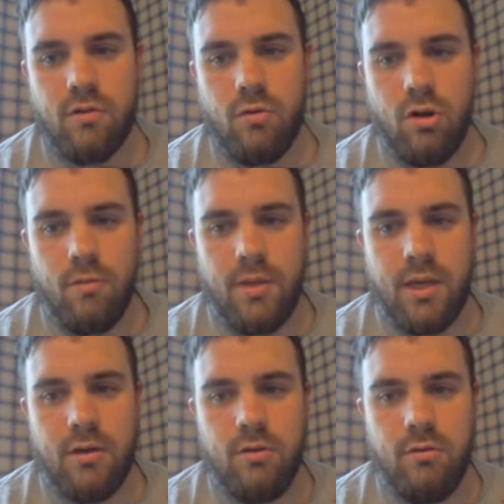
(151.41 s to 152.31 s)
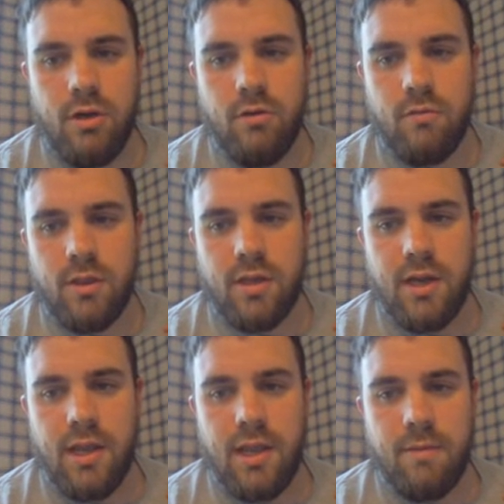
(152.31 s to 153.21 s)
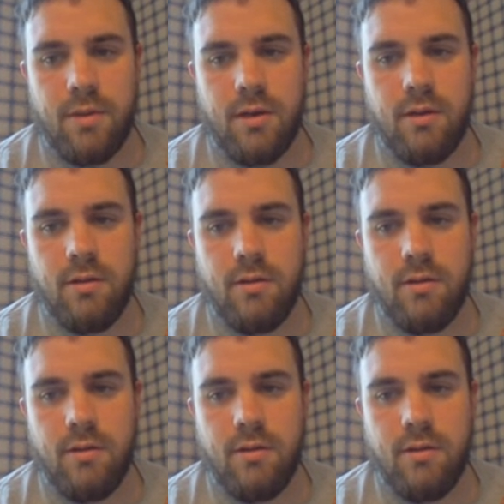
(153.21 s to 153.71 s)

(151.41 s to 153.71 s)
squirming. Who knows what's going to happen?